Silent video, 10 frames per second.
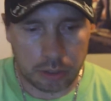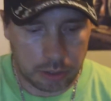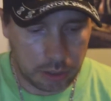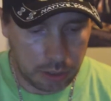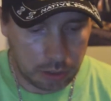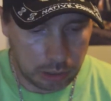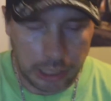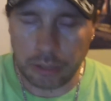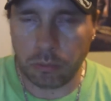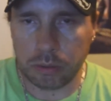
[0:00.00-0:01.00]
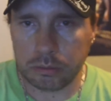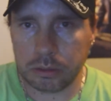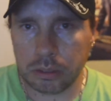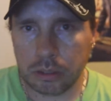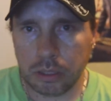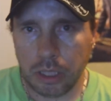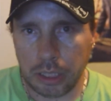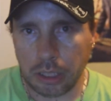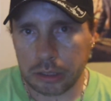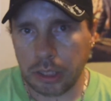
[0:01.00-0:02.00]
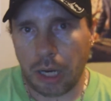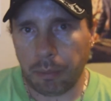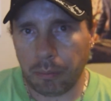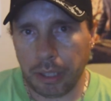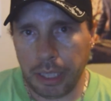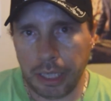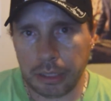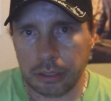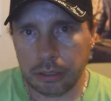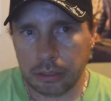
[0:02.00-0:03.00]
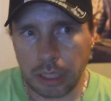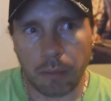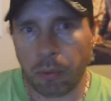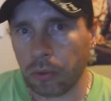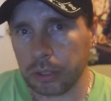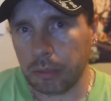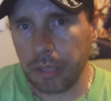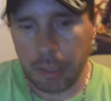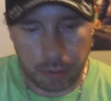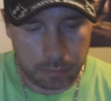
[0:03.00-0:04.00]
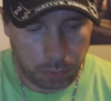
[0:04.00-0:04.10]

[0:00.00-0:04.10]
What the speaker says: the leg wound and on top of my head. Not pouring on my head, but